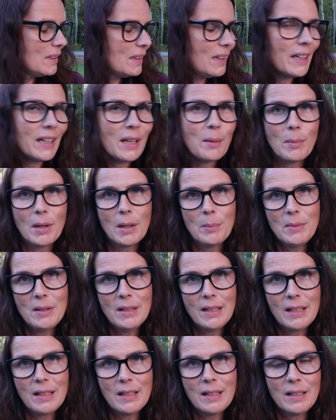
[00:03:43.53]
I got
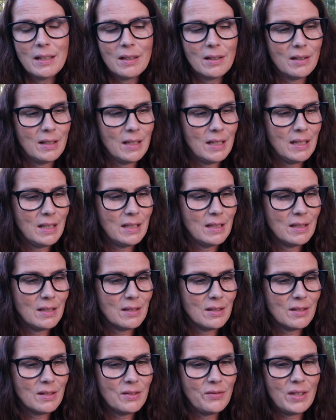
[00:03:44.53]
Marmalade here
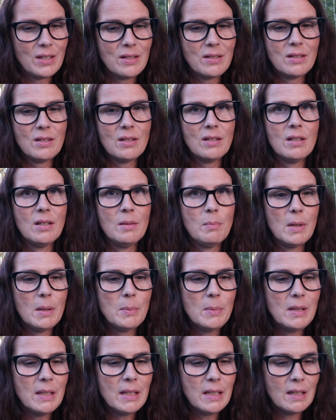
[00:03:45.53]
and Sylvester.
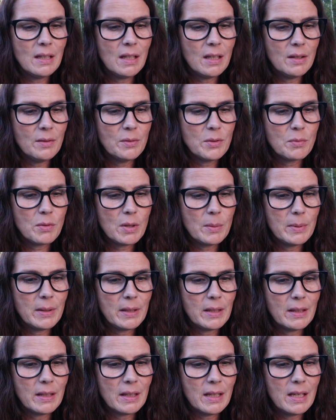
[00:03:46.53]
Marmalade loves
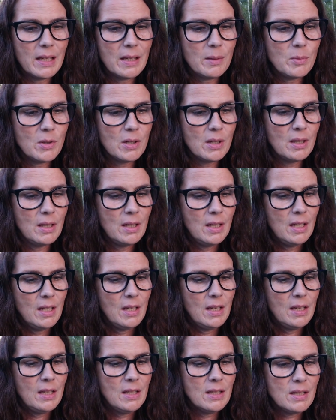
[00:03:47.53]
rubbing the camera,
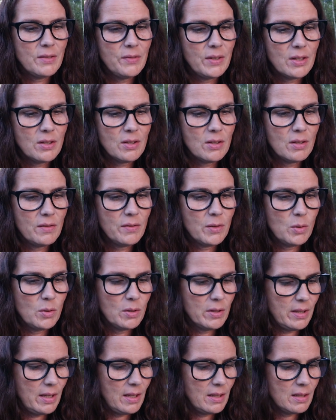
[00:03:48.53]
and Sylvester, of
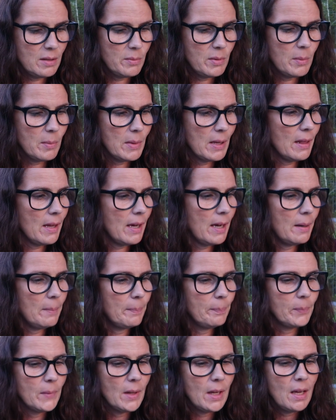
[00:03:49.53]
course, has to be on my lap.
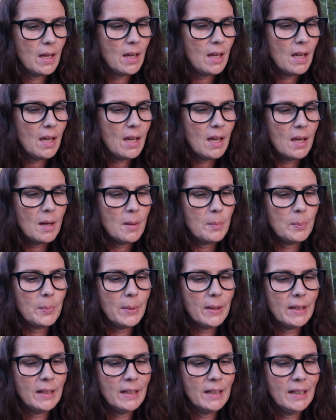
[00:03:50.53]

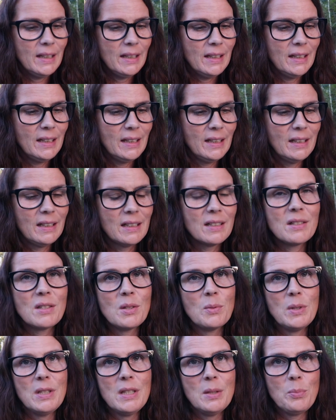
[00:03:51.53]
But so
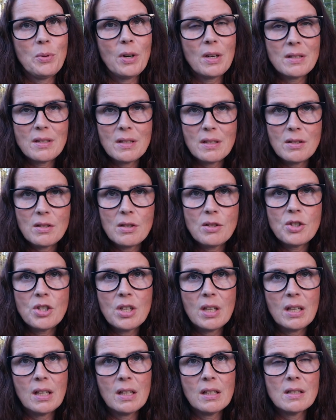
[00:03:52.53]
we did process our
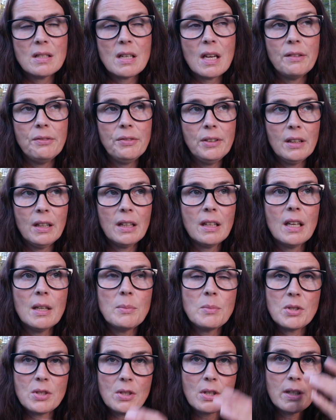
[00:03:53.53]
chickens. I feel like I'm
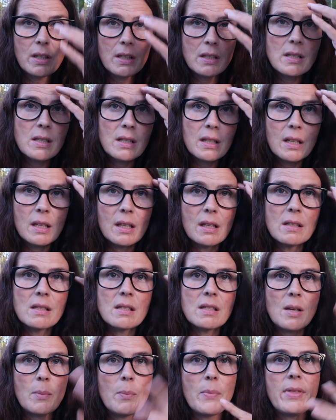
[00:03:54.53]
starting to get
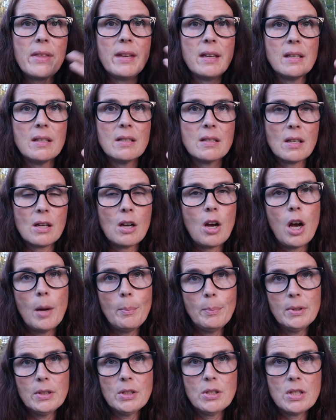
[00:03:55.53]
some things
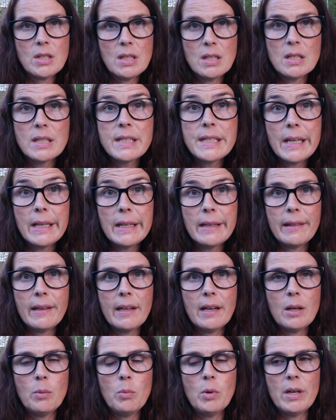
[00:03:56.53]
accomplished and done
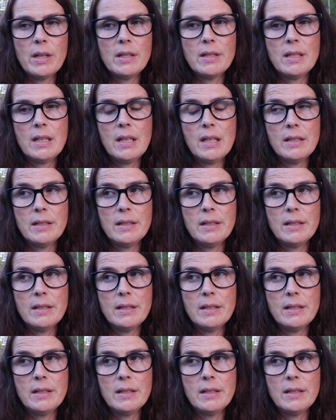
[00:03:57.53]
that I wanted to get